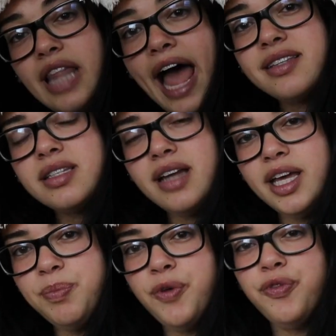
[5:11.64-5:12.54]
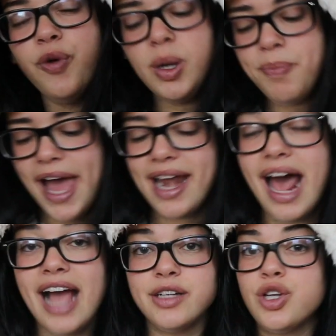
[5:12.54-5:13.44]
Last night before bed,
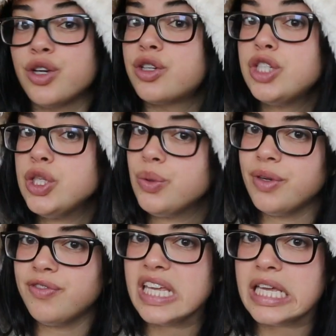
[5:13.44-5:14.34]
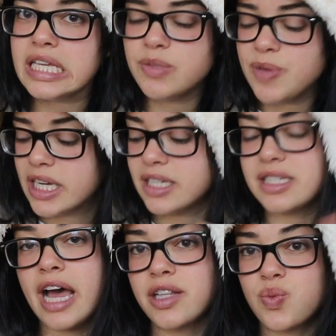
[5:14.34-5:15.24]
I took two of these
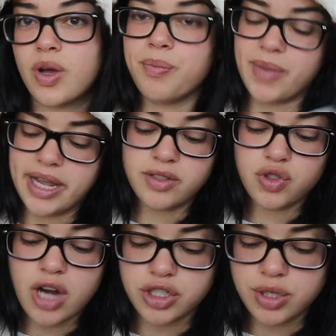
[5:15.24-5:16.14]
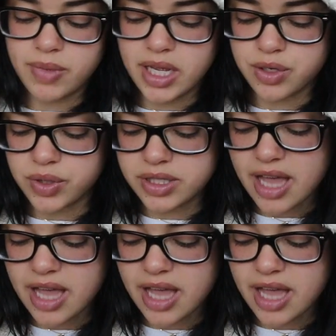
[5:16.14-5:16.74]
because that's what my instruction manual